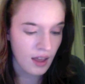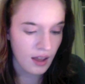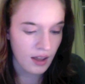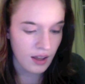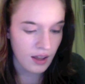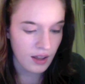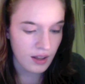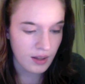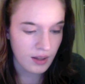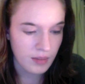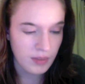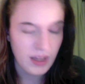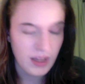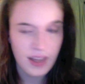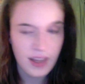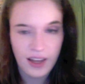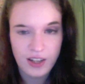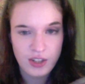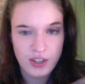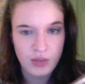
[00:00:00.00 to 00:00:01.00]
Um,
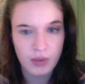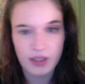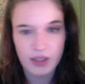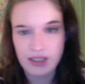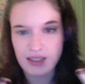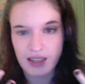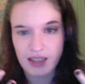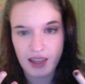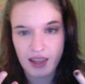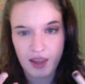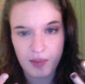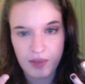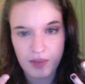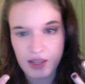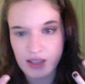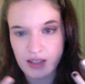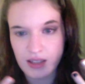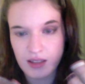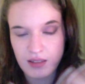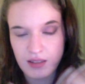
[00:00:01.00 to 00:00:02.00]
I just wanted to say that
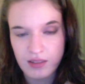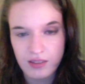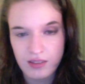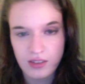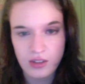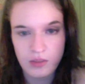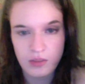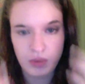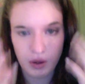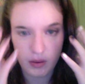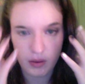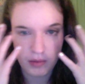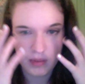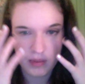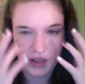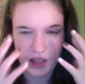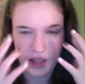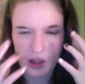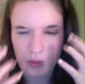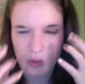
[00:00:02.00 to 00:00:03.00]
because it you'd probably
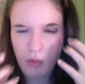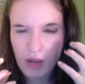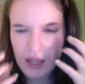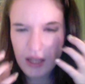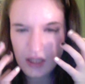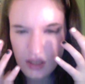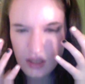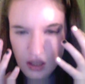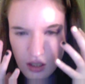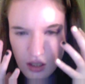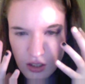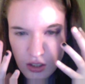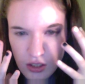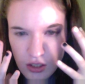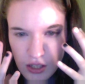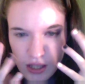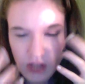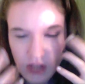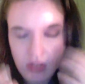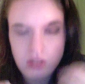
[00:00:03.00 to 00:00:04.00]
be like, what is on her
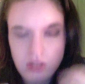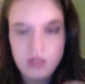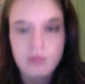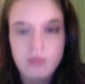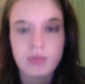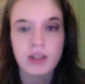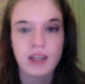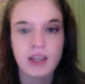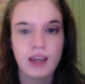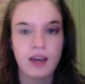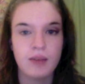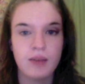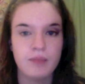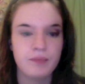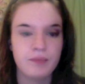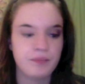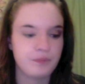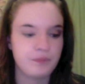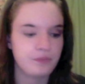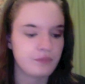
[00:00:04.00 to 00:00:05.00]
nails? But yeah,
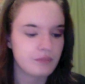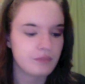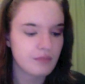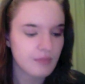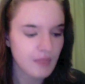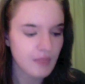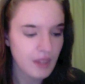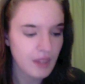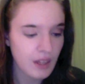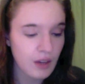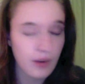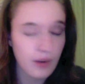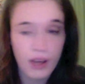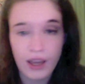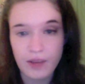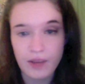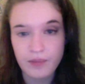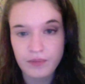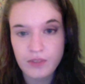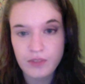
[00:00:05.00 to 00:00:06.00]

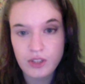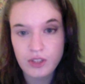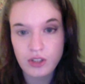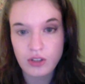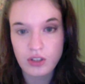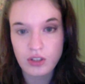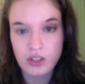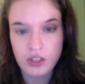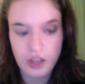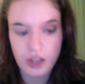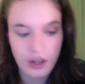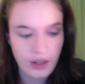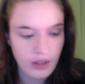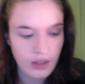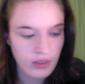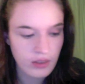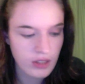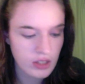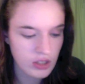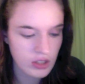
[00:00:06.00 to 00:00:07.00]
Okay, so to start
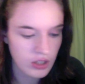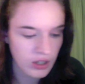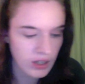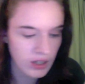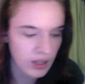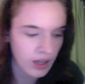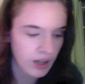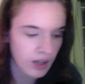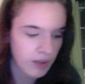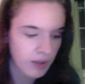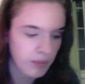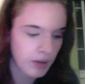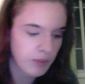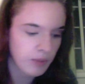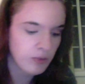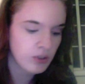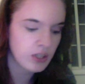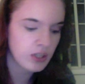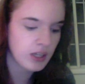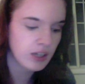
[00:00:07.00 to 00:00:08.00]
out this look, um,
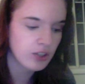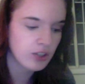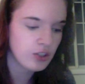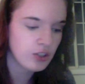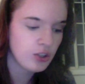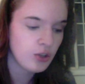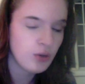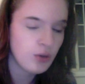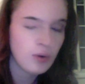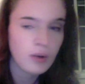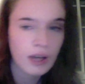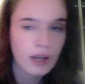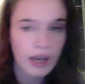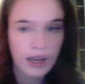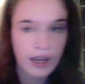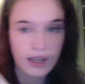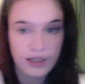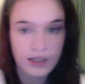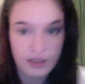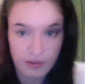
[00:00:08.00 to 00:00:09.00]
I'm using two
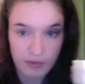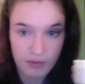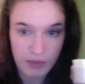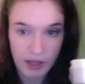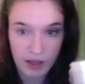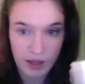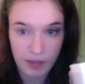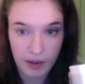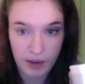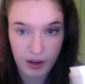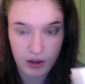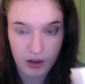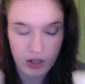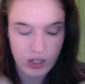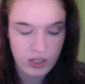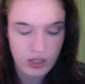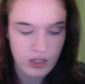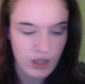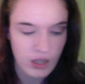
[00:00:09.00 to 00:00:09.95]
kinds of mica powders,